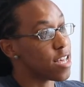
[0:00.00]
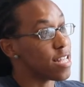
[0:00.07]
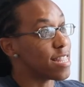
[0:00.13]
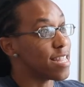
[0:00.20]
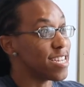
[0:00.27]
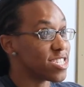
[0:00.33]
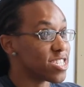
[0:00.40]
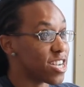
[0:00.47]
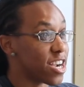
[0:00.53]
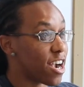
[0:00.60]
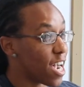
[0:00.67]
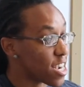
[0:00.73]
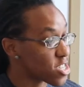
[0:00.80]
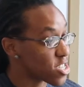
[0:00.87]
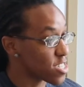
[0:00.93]
And this year,
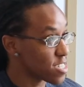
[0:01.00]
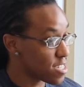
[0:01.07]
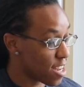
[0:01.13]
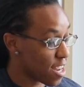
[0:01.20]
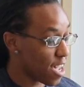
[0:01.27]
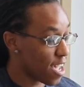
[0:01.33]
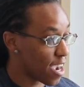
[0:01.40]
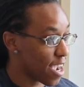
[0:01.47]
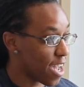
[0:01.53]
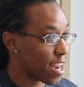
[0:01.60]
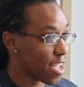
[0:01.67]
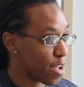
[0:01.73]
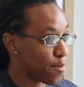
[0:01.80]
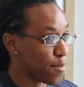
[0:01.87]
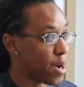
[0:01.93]
actually today, I got
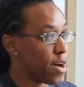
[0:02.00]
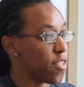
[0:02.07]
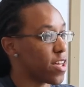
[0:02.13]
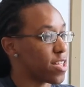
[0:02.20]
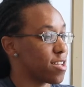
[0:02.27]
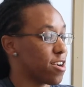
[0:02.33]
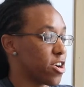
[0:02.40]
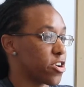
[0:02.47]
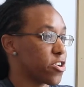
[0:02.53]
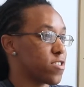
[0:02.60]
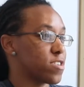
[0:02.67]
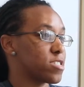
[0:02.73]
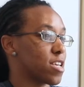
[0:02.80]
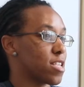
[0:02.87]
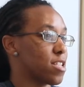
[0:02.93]
an email that they're
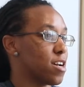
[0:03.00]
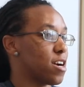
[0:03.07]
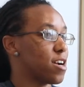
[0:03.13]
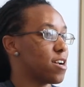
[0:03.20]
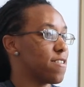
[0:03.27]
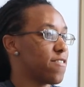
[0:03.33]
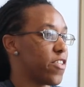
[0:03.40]
increasing their